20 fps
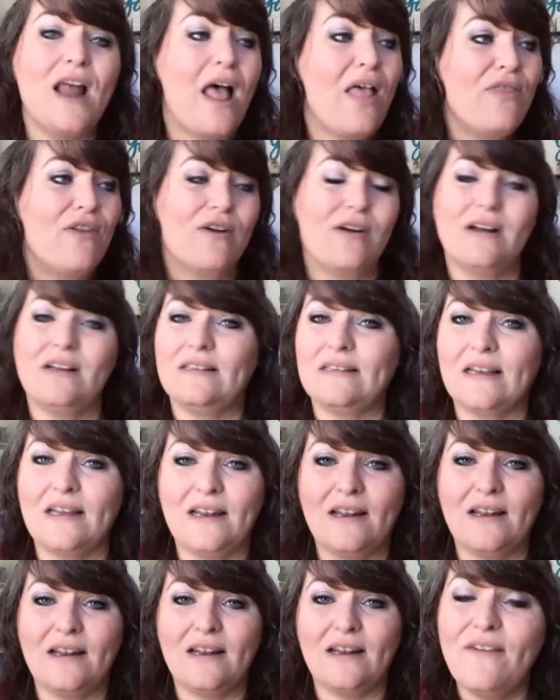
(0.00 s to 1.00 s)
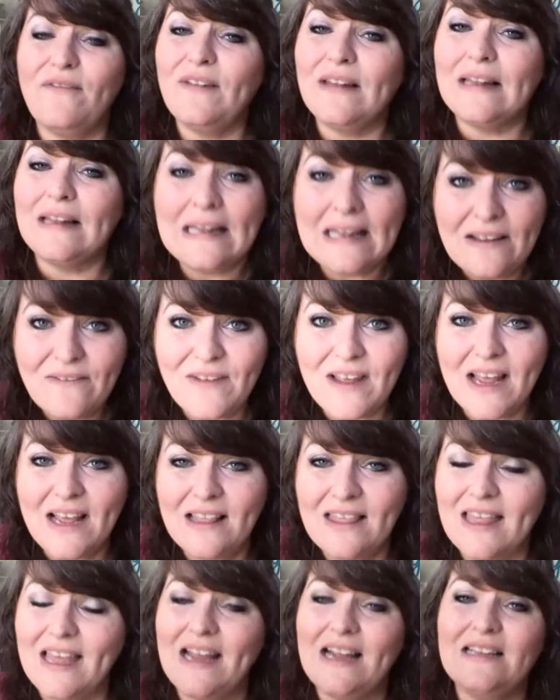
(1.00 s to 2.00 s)
Another is going to love
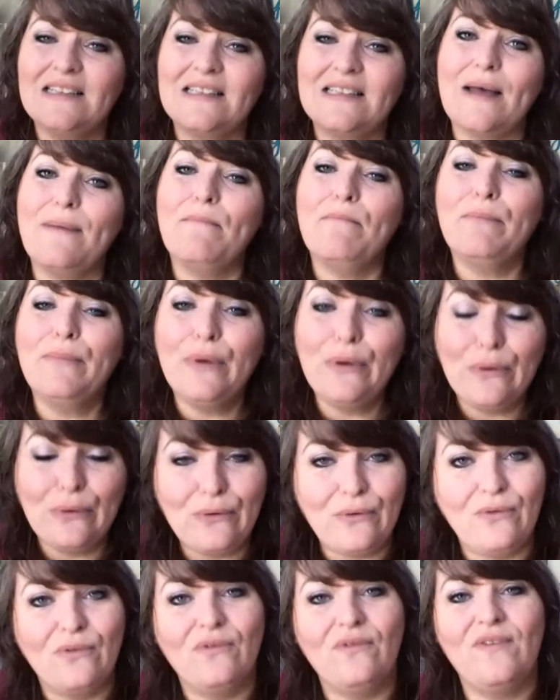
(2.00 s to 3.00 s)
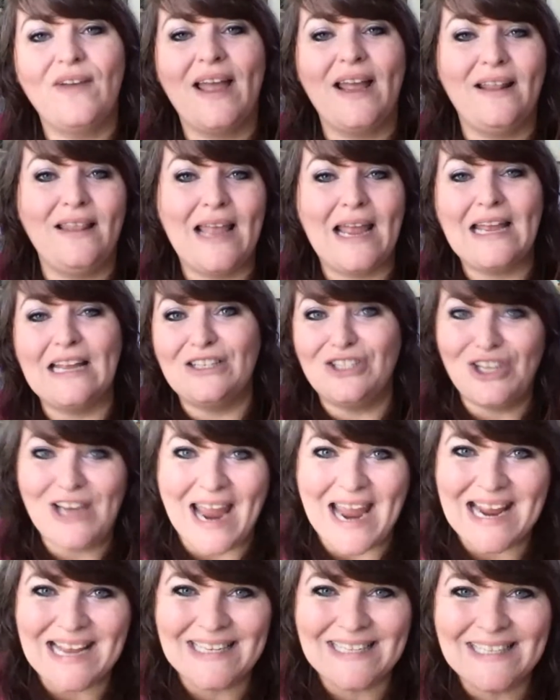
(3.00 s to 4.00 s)
living things that move and they can
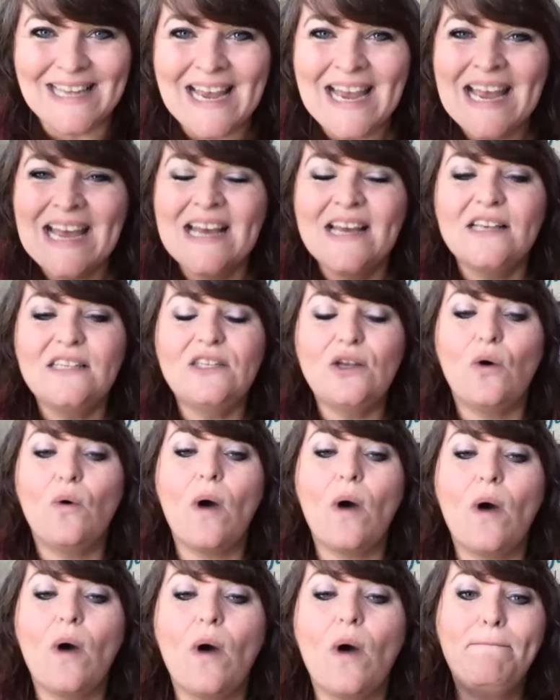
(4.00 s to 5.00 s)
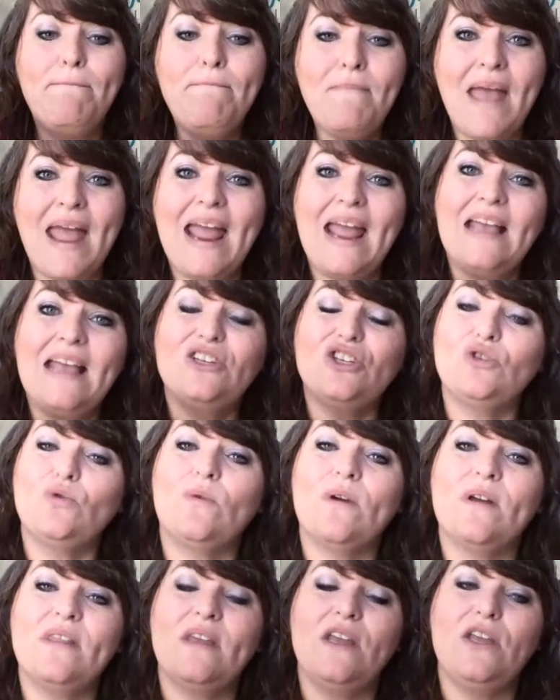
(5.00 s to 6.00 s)
chase. So make
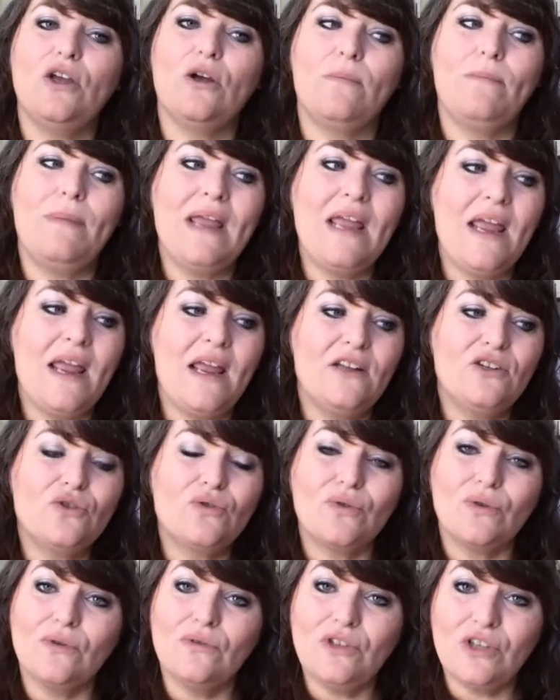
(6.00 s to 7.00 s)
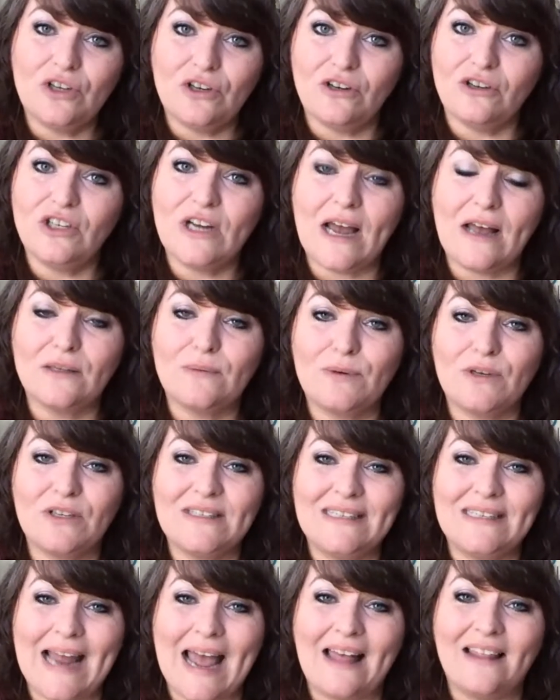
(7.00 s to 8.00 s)
sure that you're being true to your child's
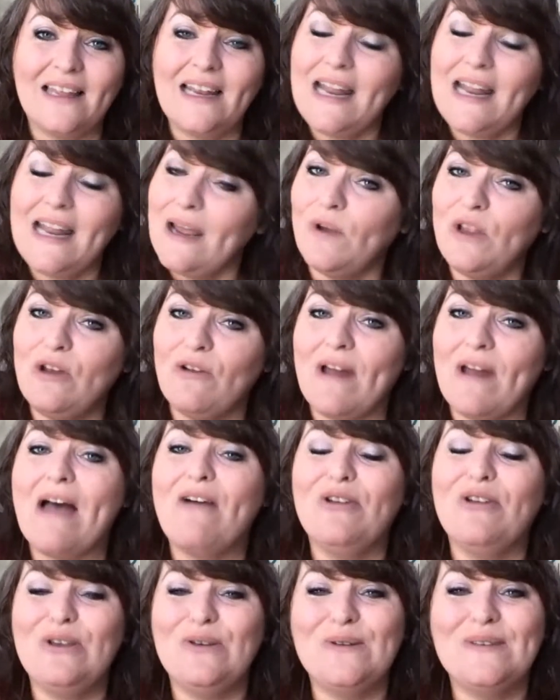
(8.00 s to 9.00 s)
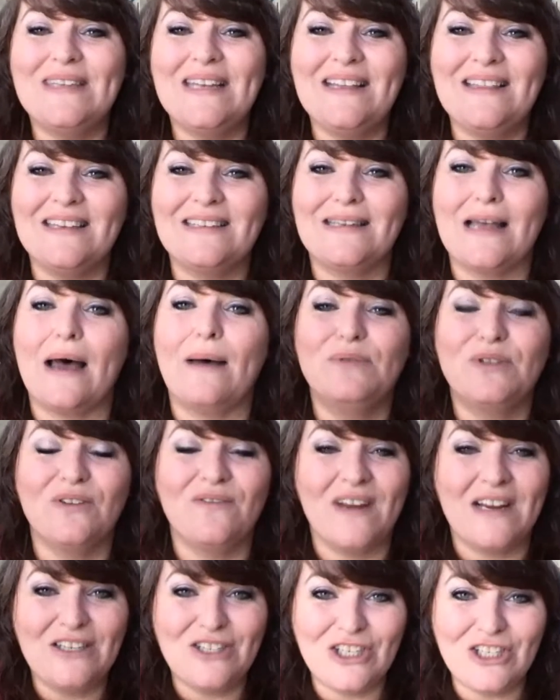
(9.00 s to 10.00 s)
personality when you're out using this
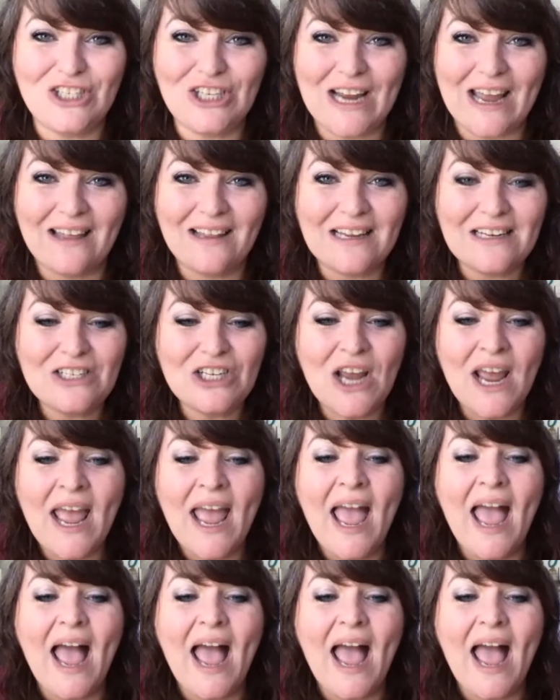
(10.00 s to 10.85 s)
observation challenge,